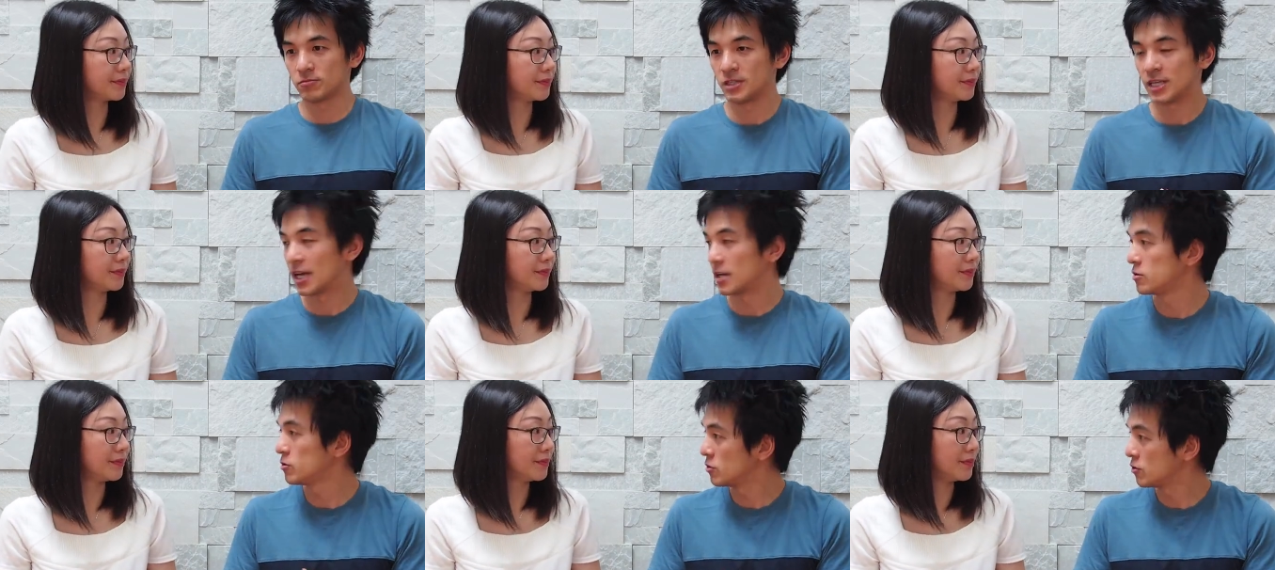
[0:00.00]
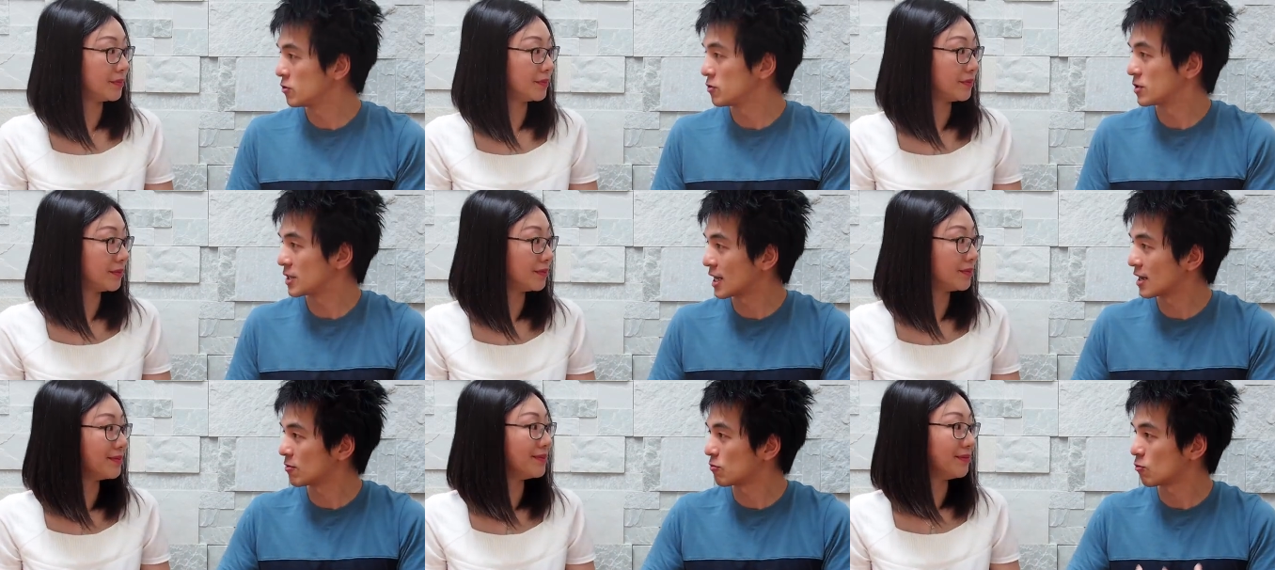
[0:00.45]
Speaker 1: yan yu,
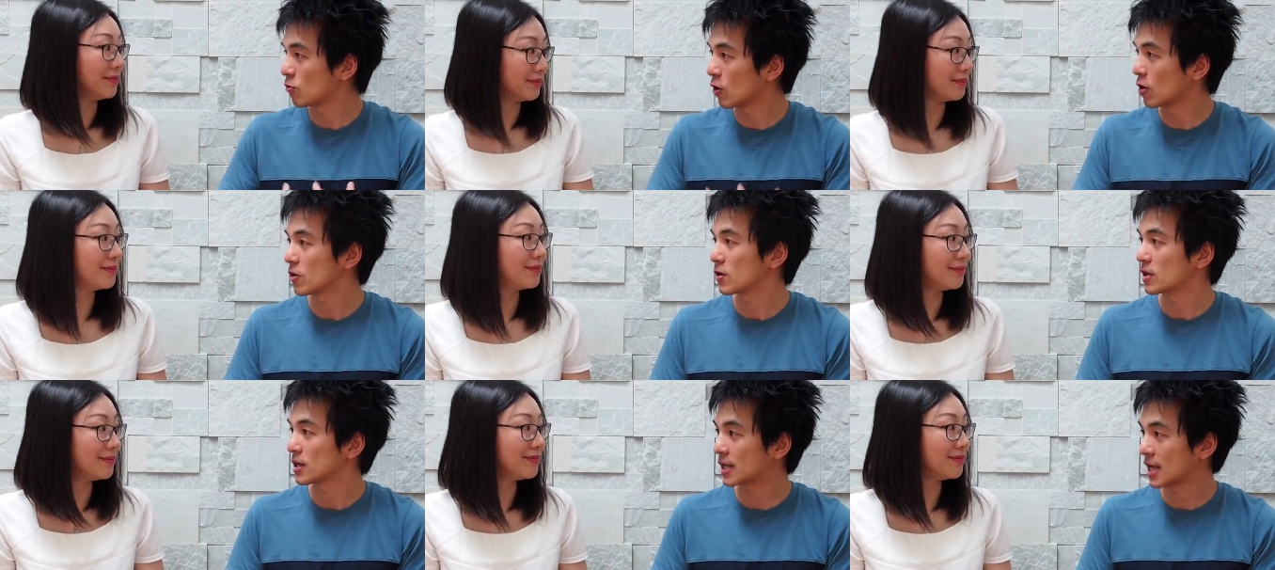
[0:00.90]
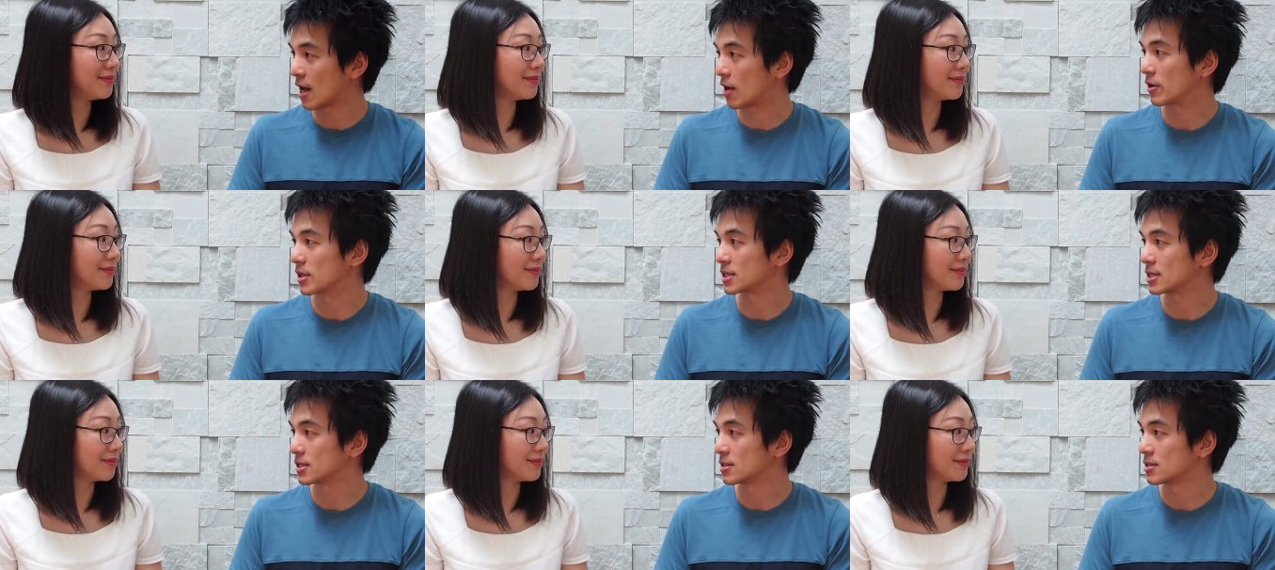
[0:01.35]
that rock
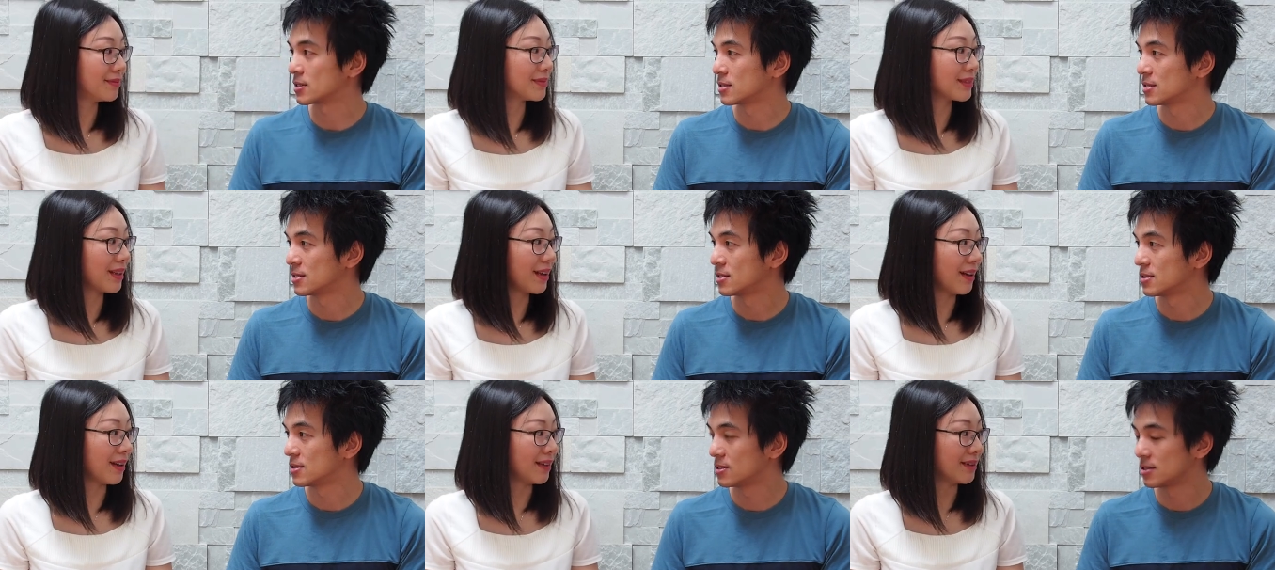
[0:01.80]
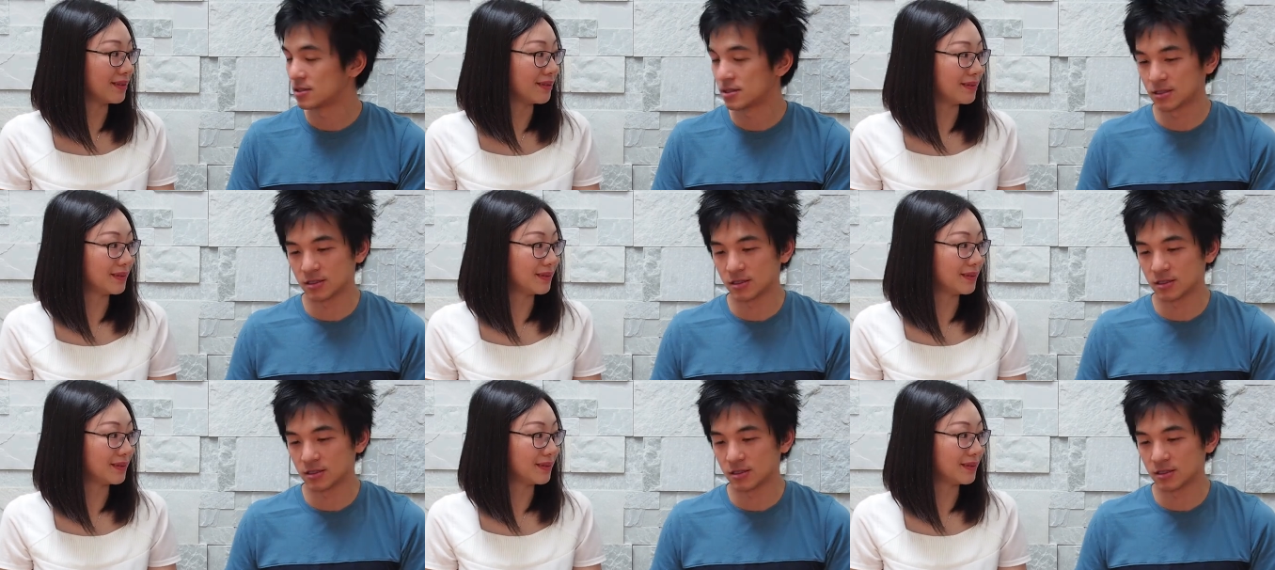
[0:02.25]
character. Yeah.